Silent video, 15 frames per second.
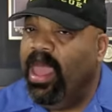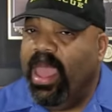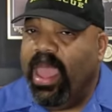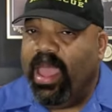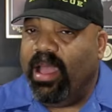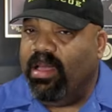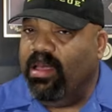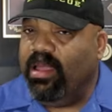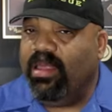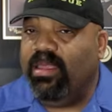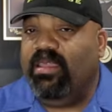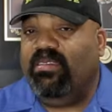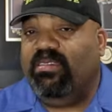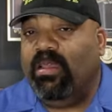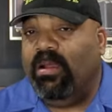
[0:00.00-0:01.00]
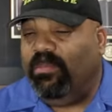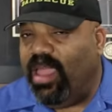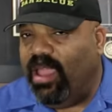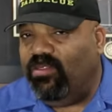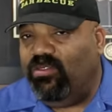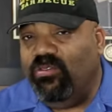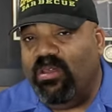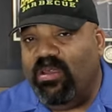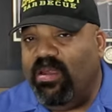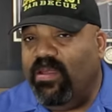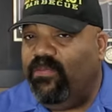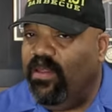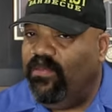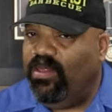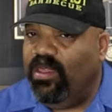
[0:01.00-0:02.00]
and cook this at
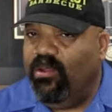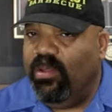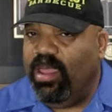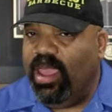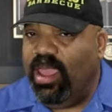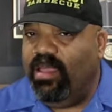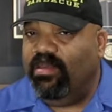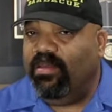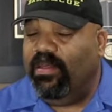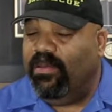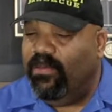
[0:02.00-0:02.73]
250 degrees